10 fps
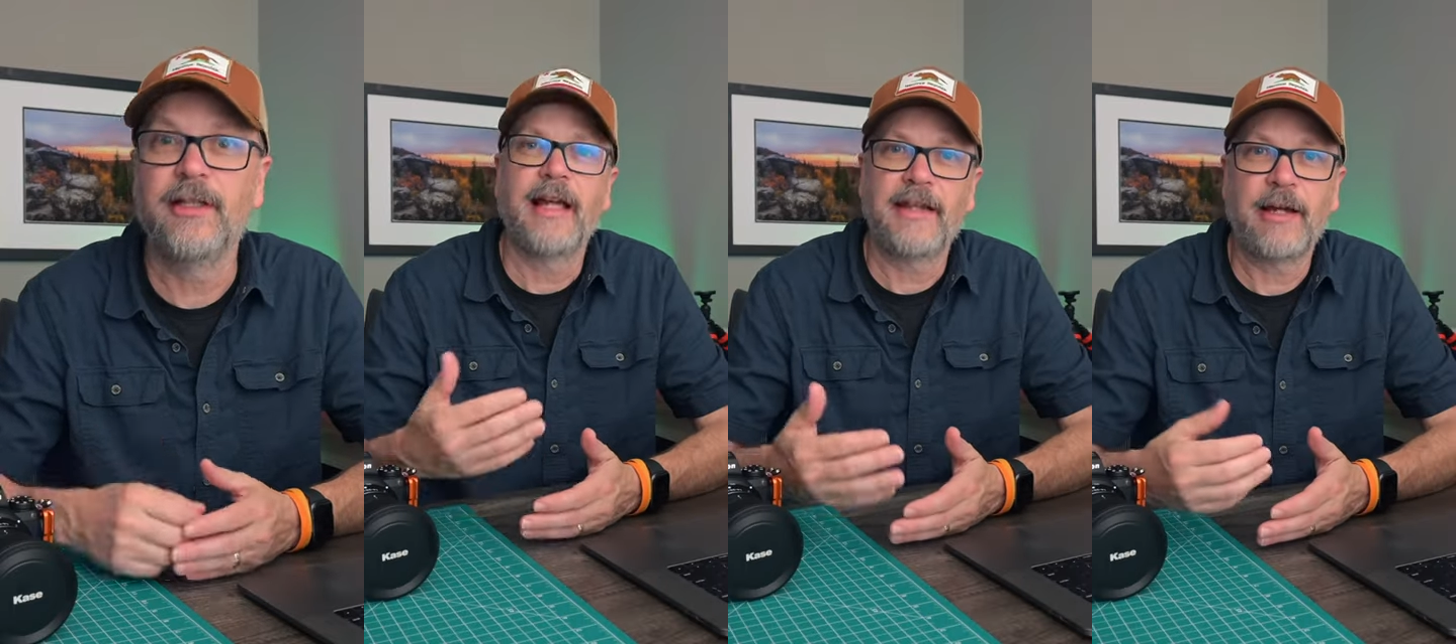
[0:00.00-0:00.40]

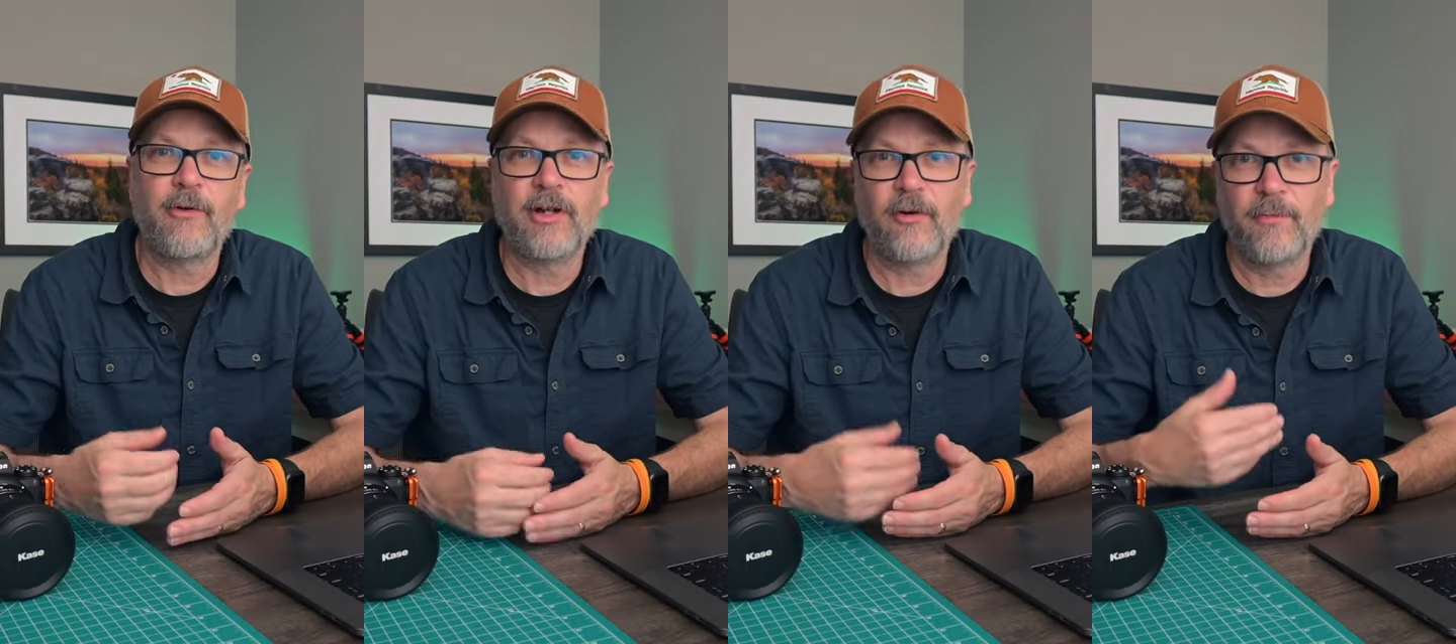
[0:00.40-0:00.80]
And that
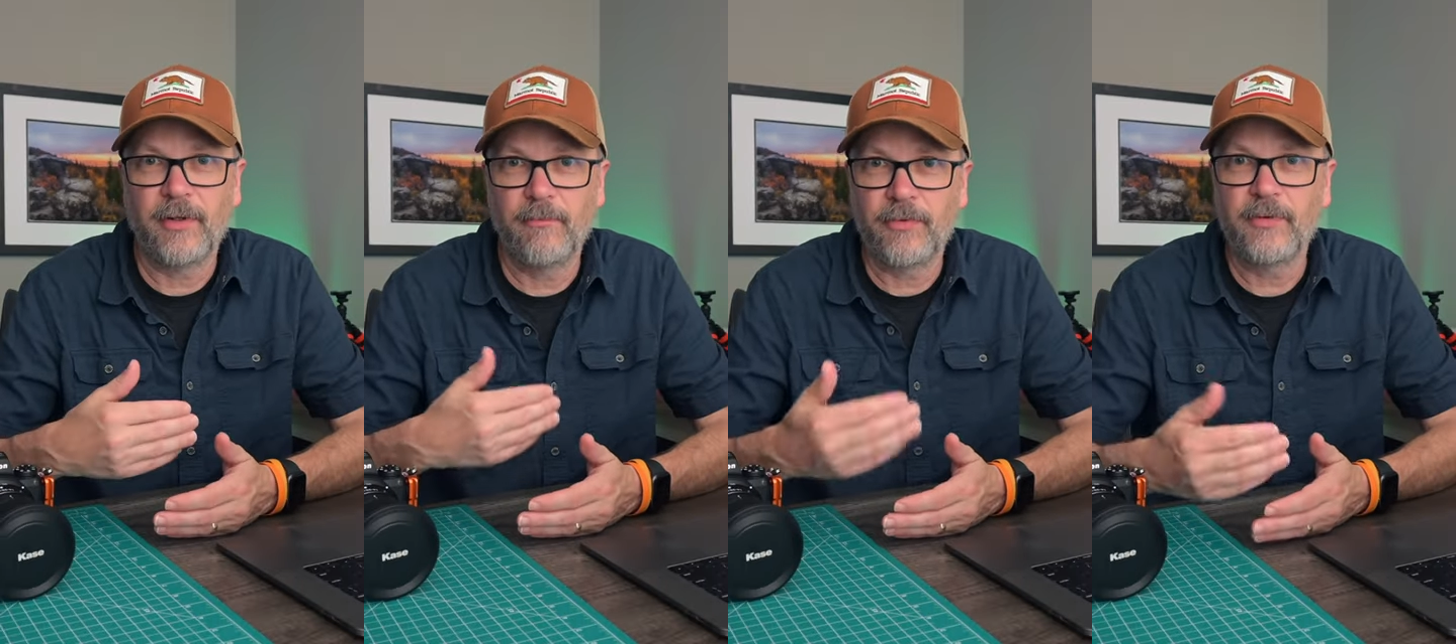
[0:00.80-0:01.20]
will
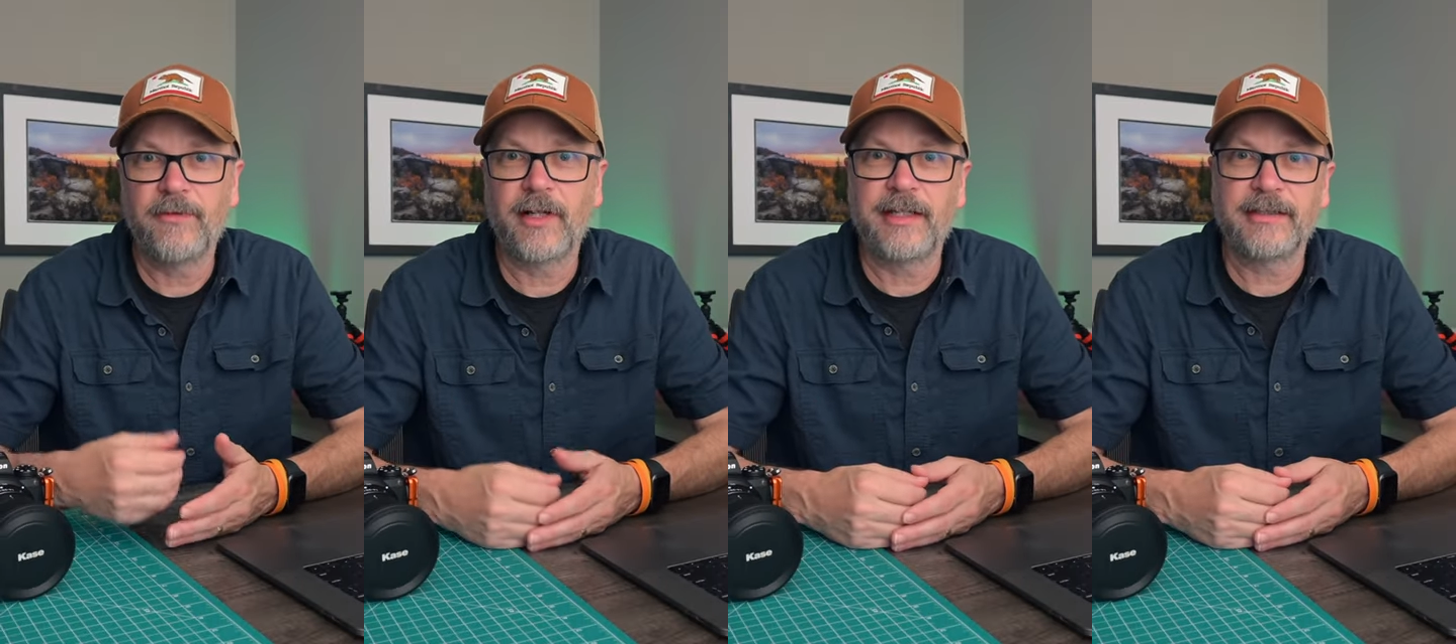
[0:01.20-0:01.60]
help improve
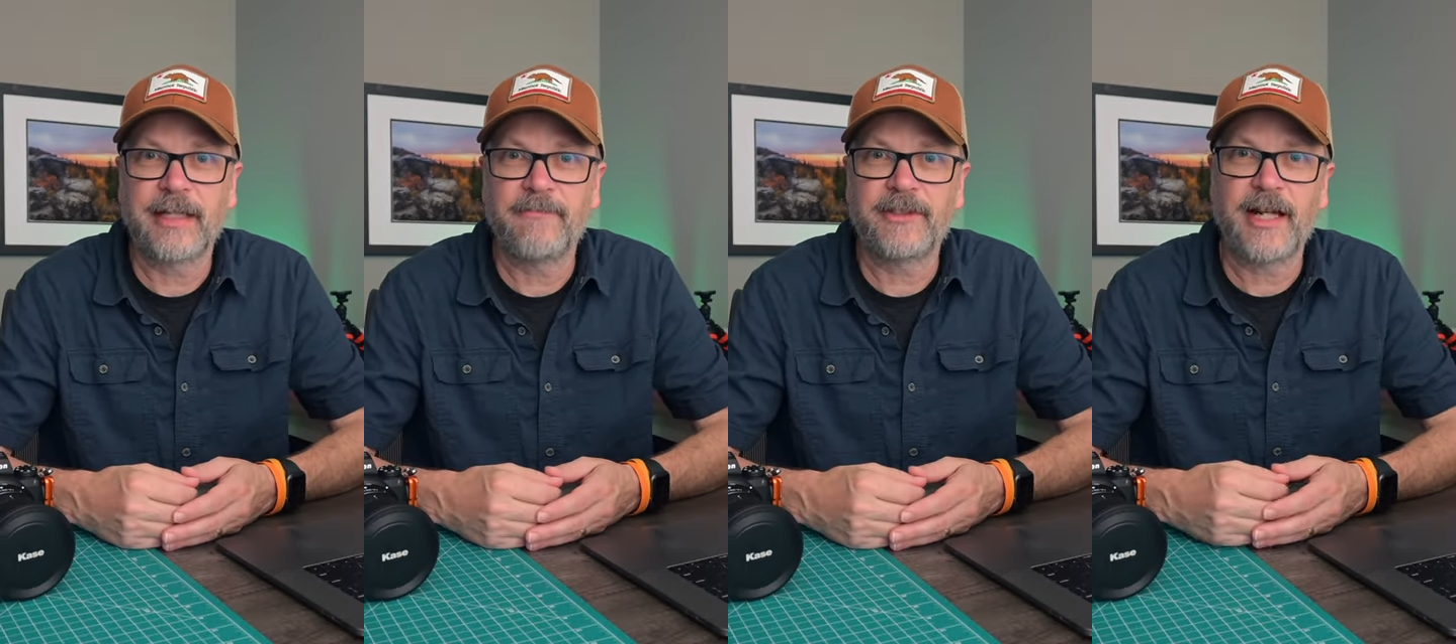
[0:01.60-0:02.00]
your
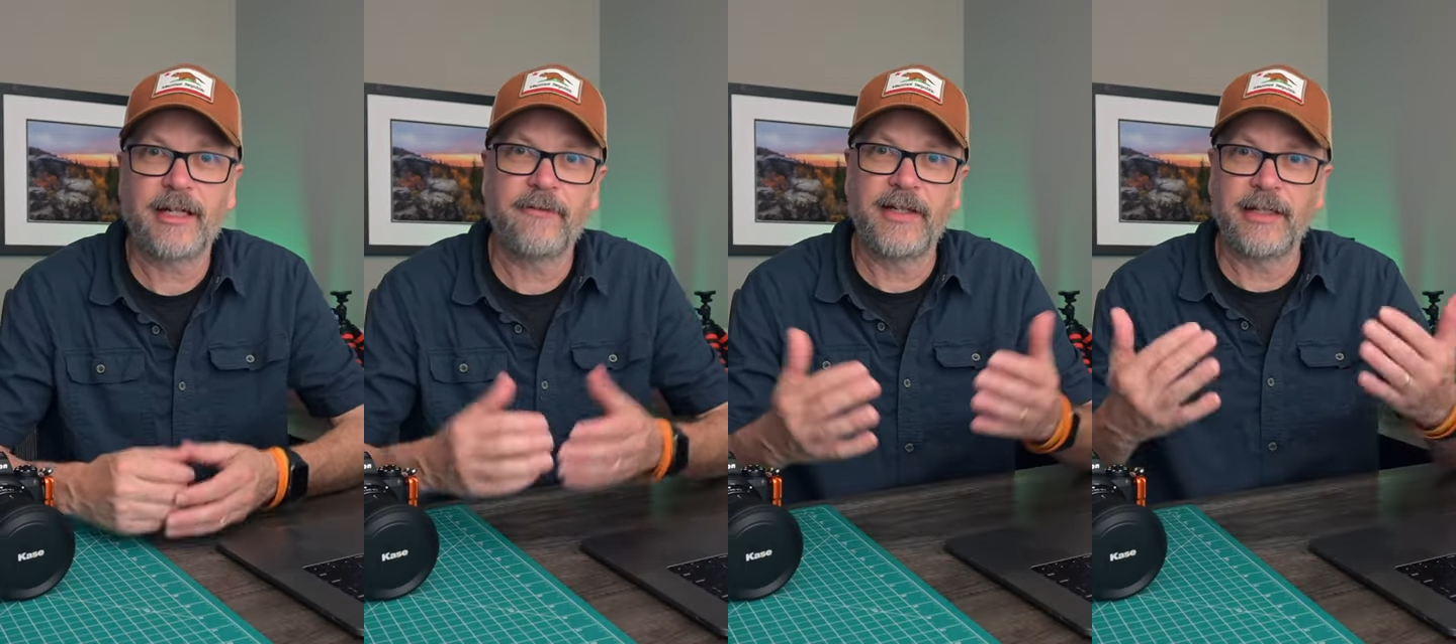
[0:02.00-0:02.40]
landscape
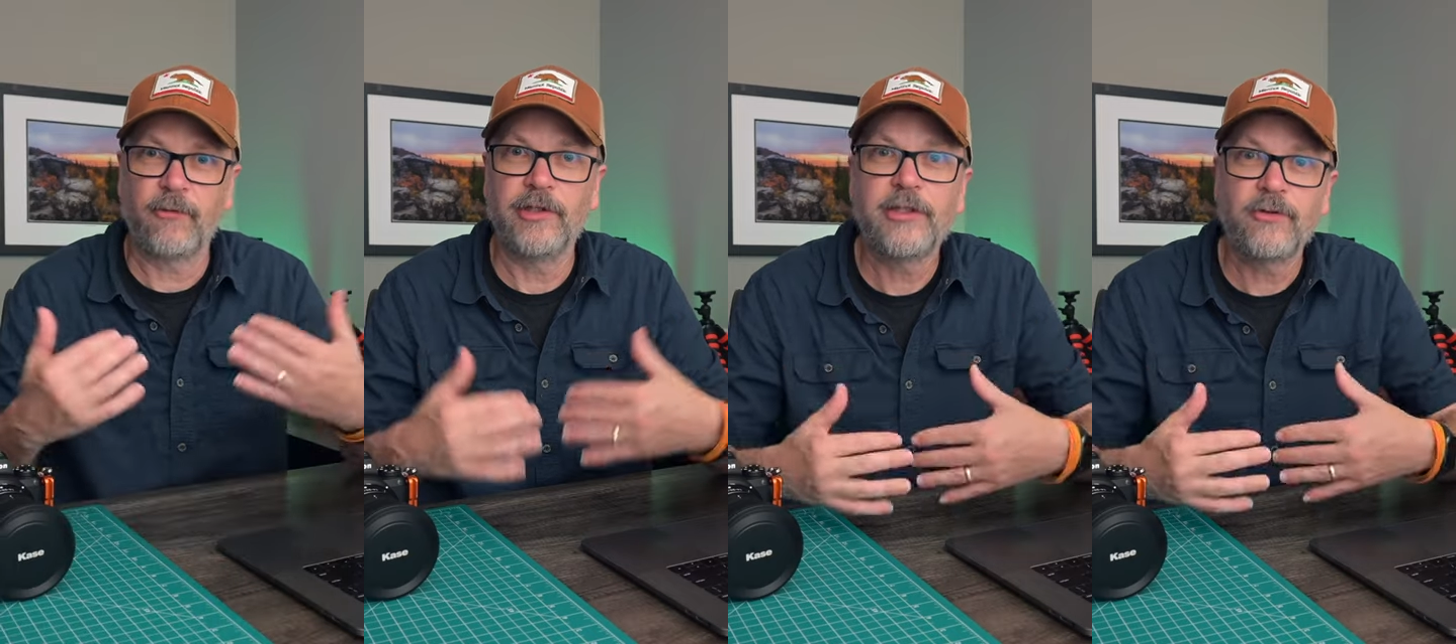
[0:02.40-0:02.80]
photography and
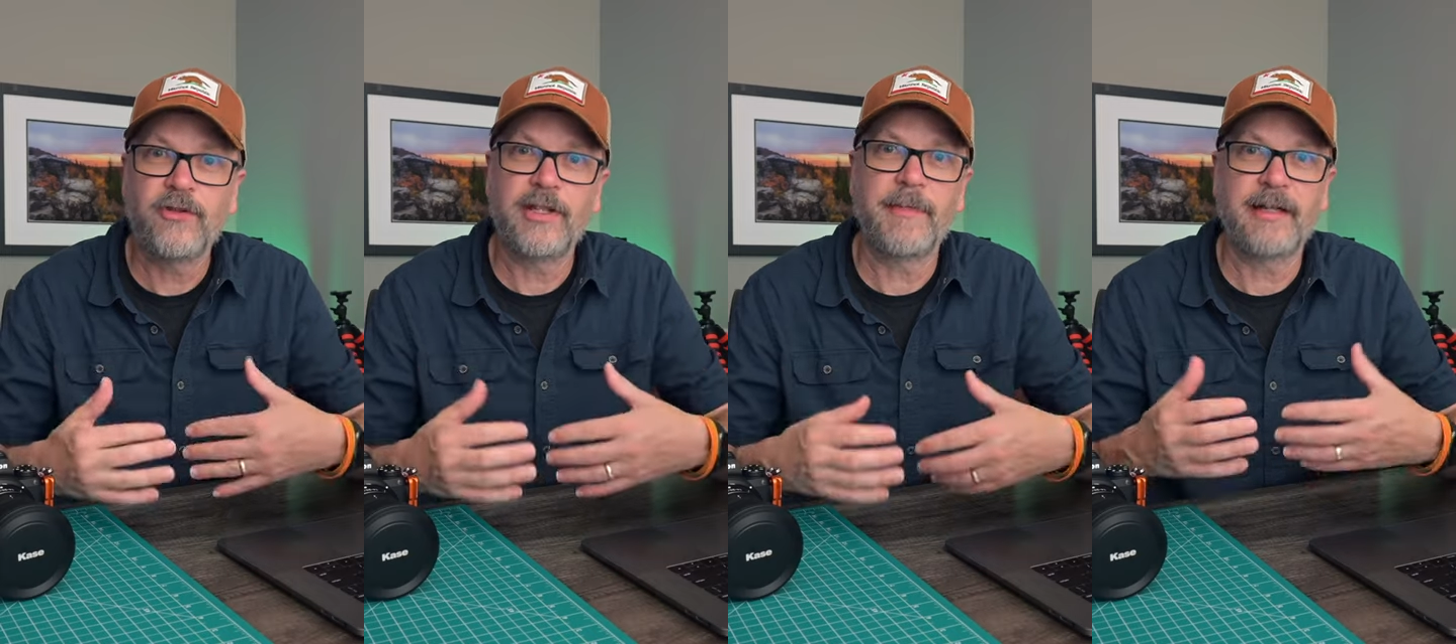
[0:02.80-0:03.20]
reduce
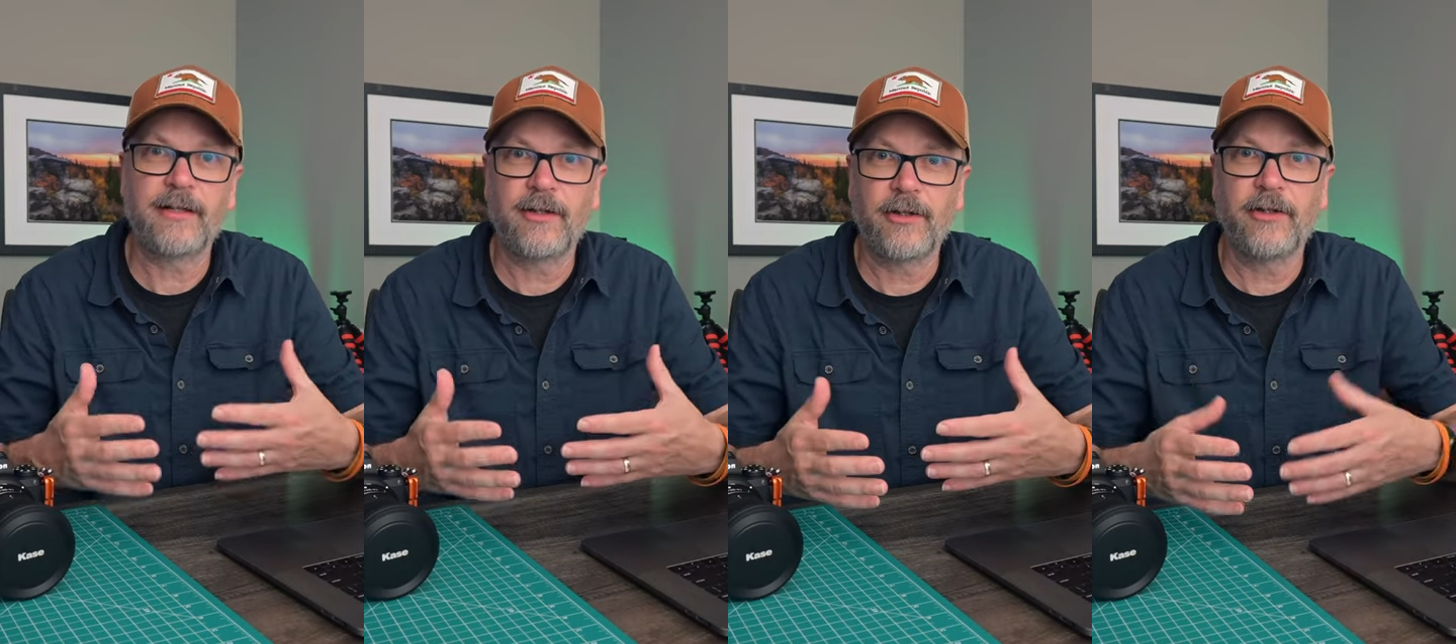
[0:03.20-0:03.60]
the amount of
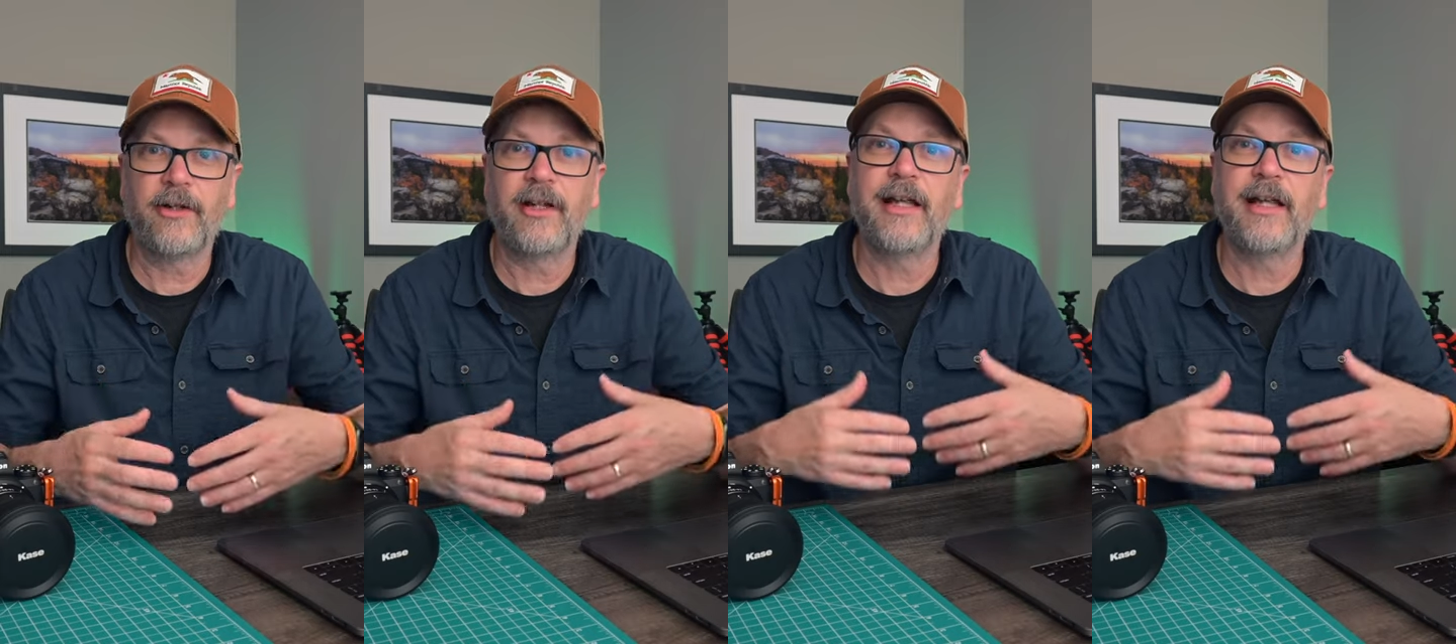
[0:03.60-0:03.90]
clutter